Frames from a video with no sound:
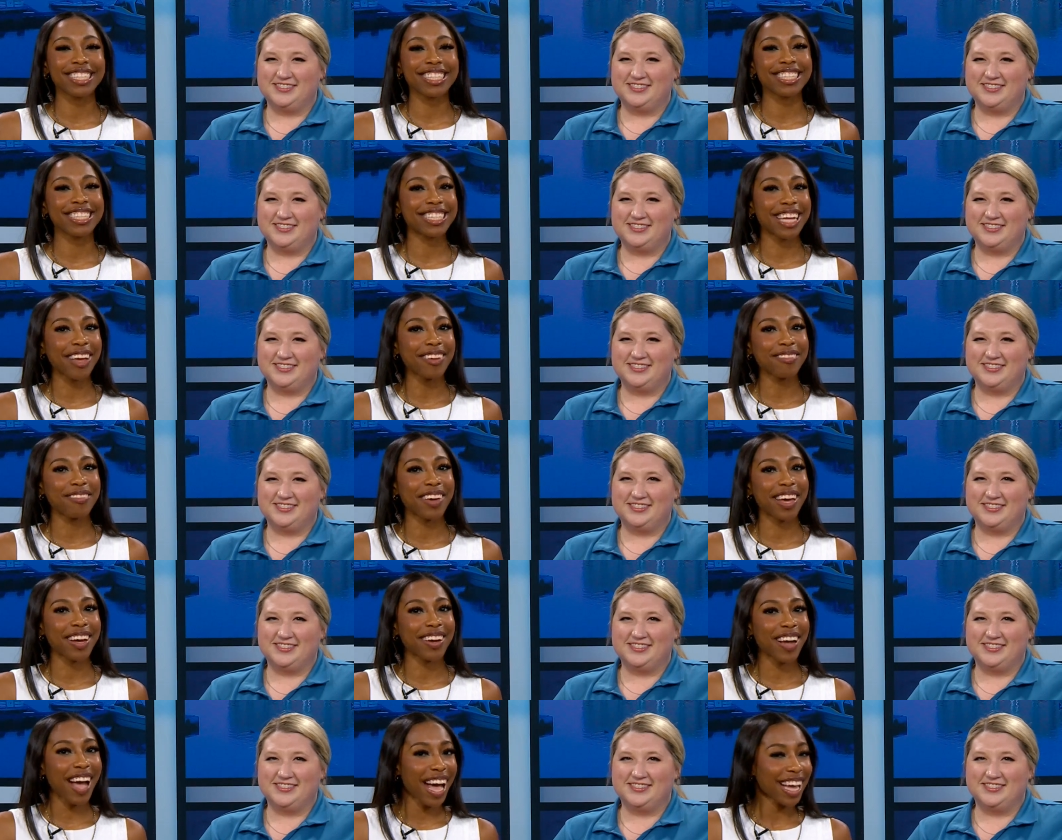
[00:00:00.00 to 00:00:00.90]
Speaker 1: State
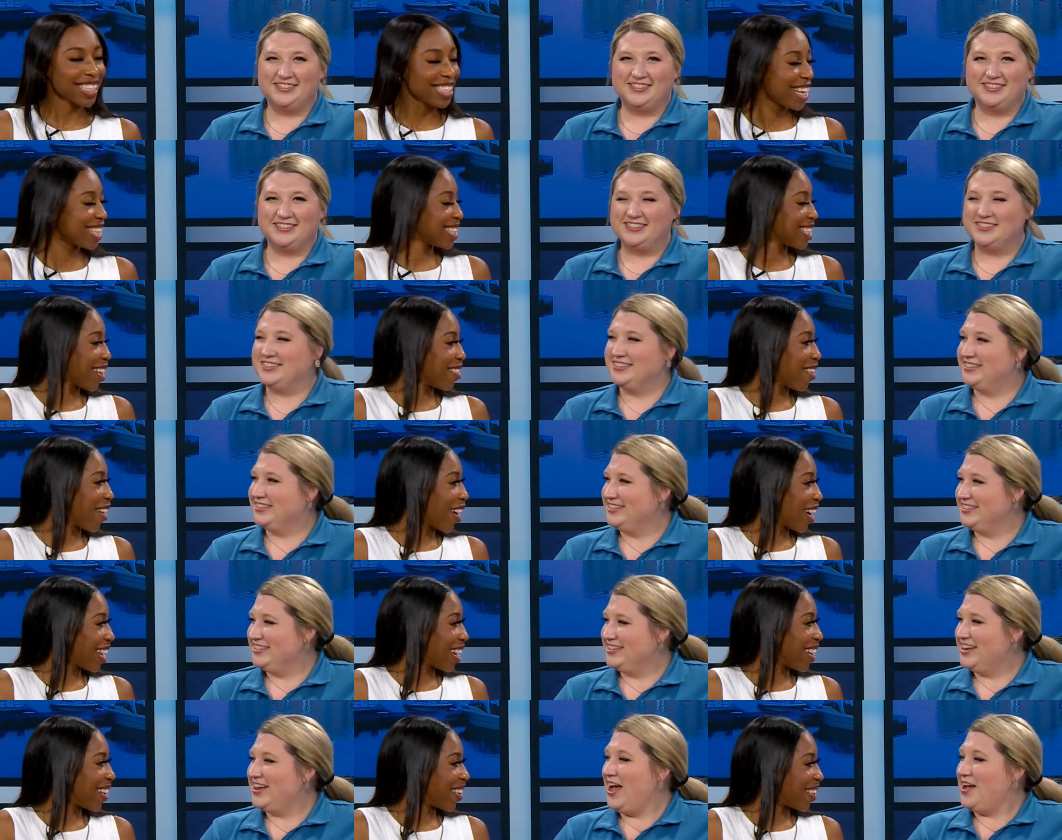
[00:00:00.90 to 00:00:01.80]
Fair. Hi, Tess, how are
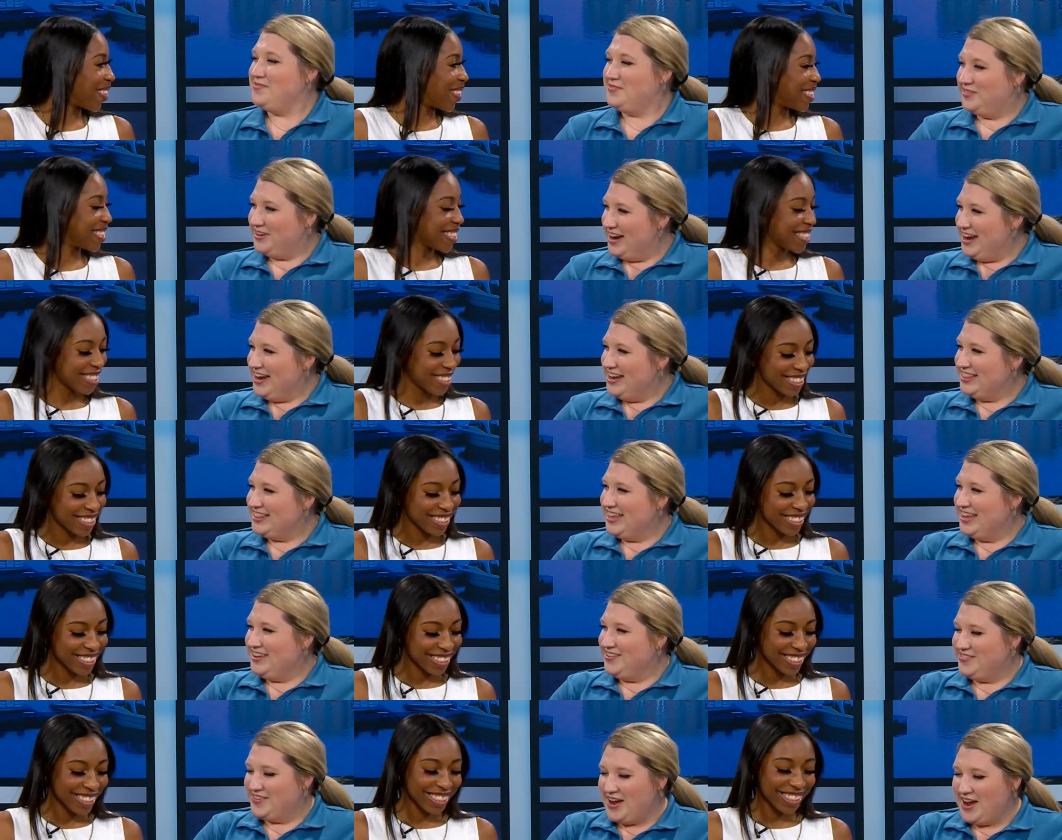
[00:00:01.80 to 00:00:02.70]
you? I'm great. Thank
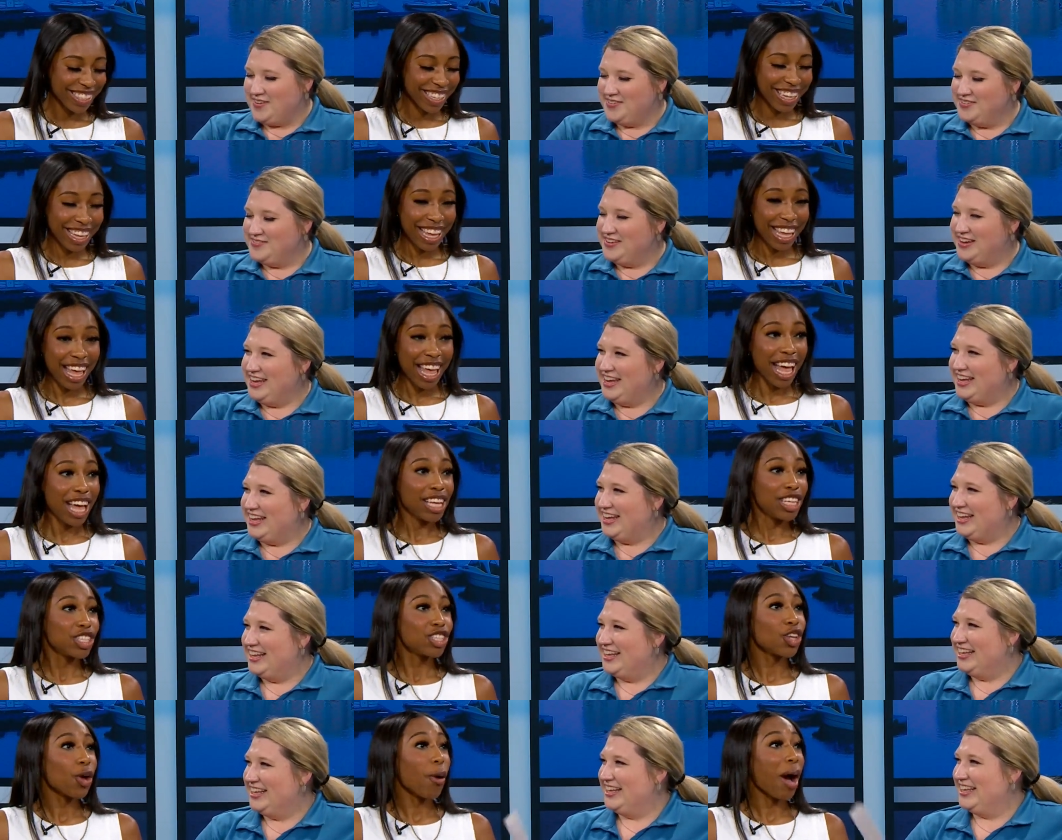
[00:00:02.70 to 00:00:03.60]
you for having me.
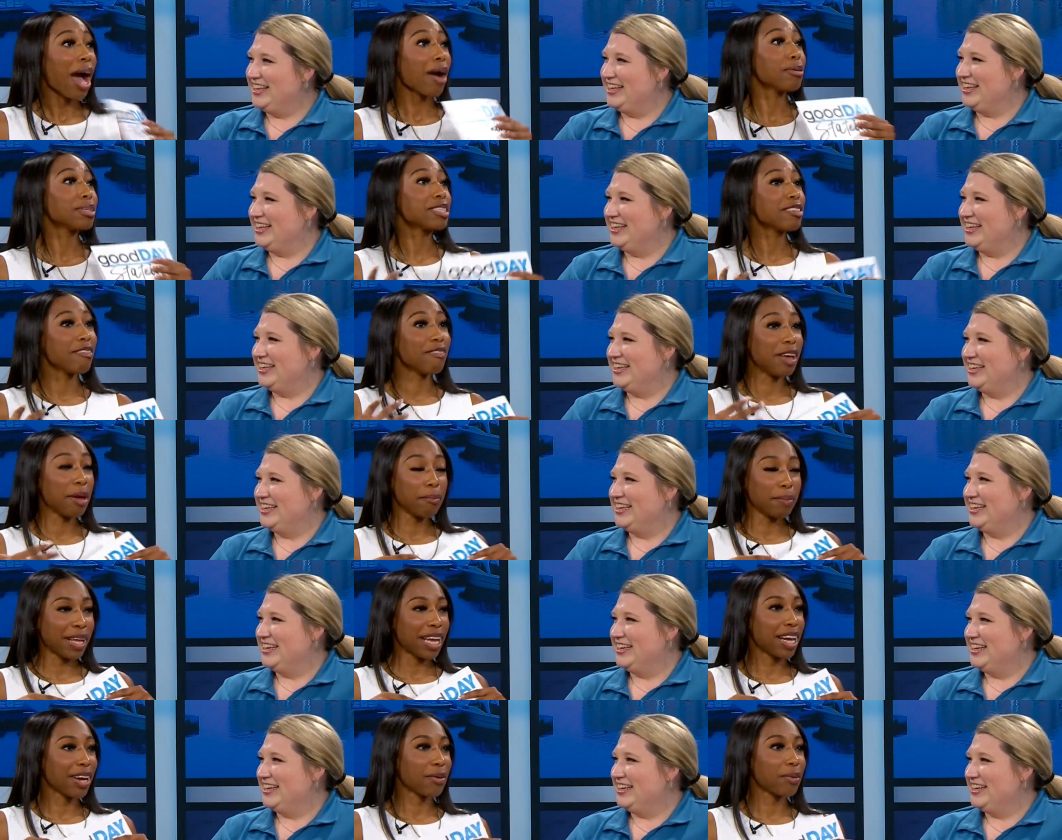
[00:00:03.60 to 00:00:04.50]
So I was an event
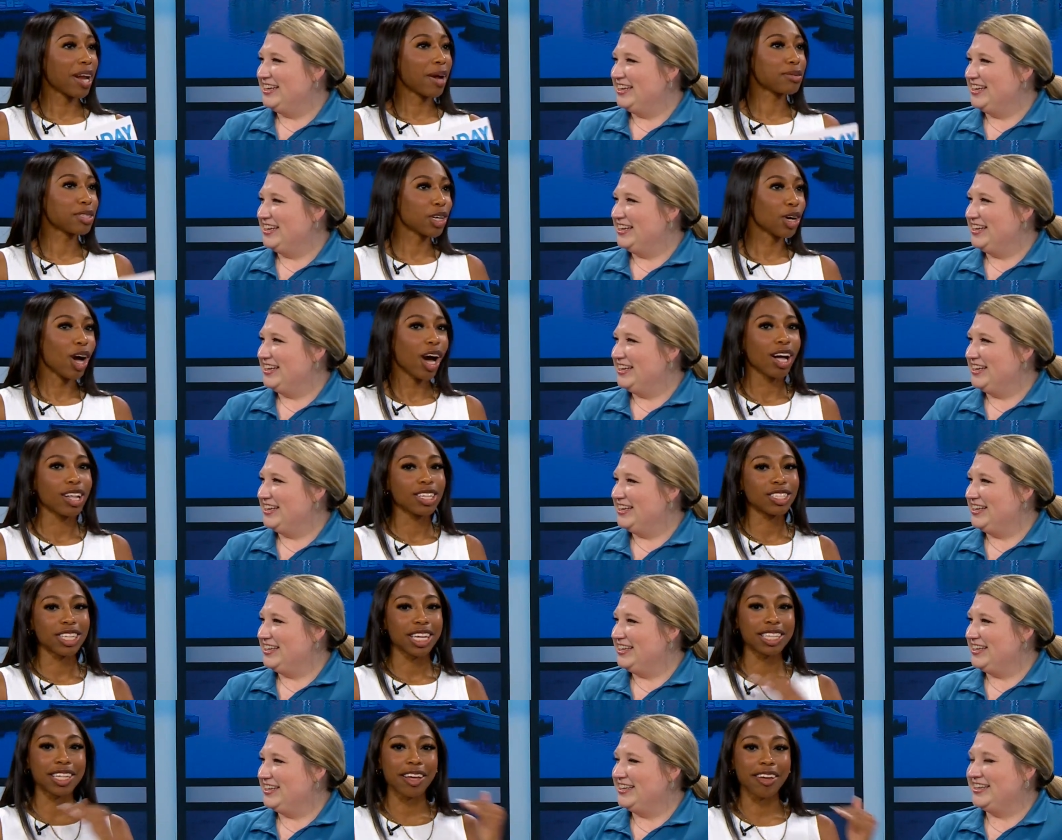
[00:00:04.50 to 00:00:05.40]
planner when I was in college. I
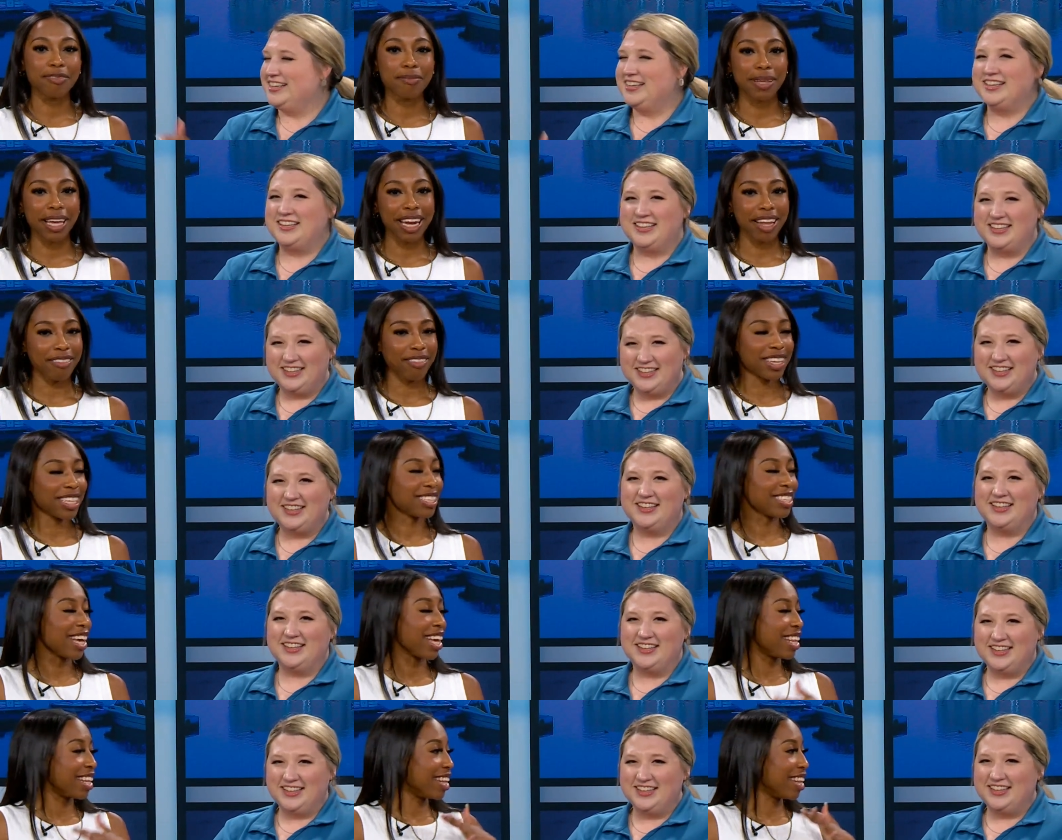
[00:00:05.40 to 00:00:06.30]
love planning events.
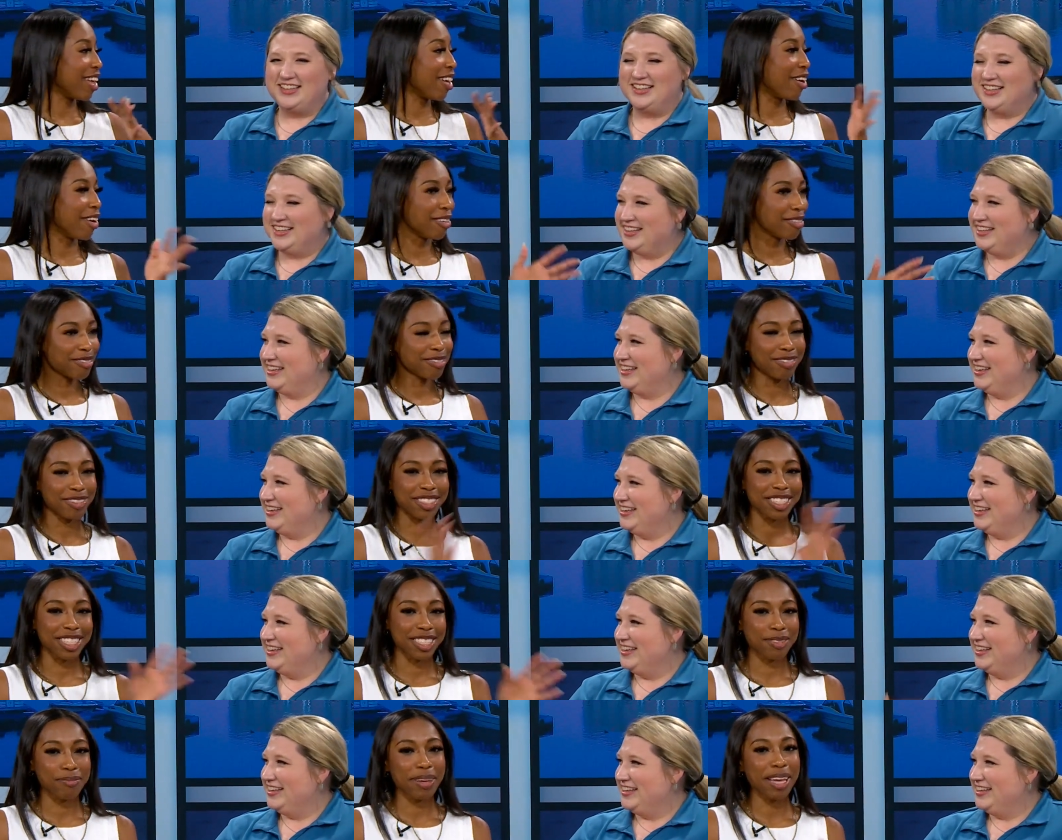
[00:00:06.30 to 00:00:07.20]
I love
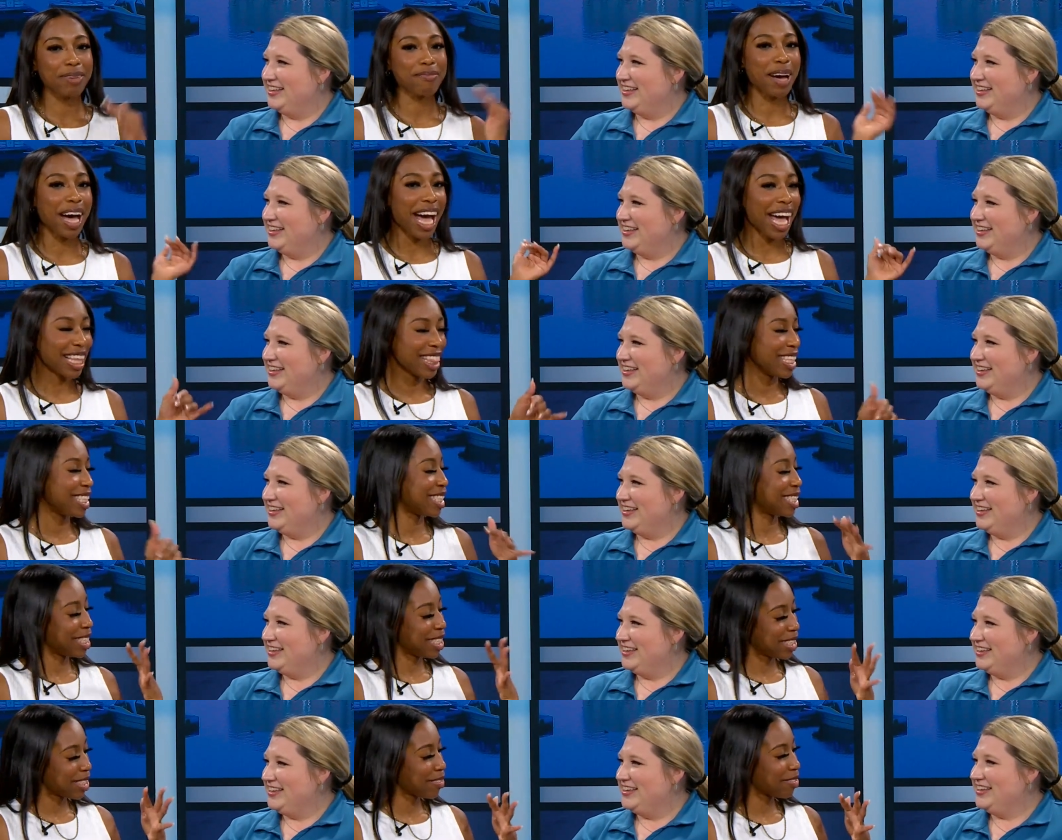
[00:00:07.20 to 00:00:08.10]
just being behind the
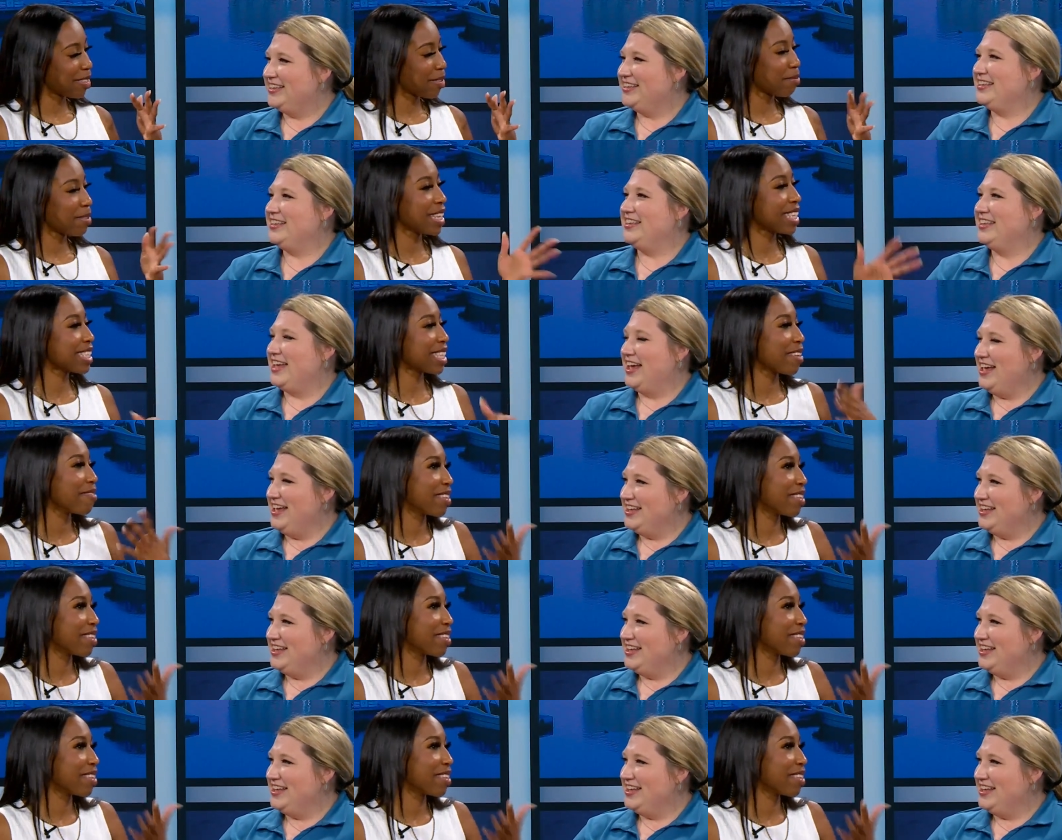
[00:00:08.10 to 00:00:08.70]
scenes of something, yes. even